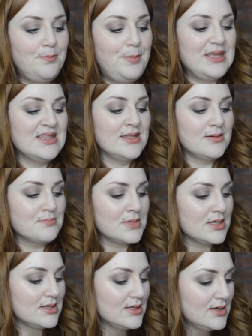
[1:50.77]
bin
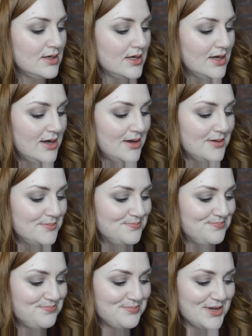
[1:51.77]
them,
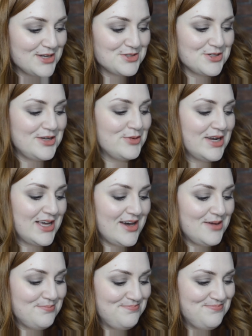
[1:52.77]
but I'll show you what I got.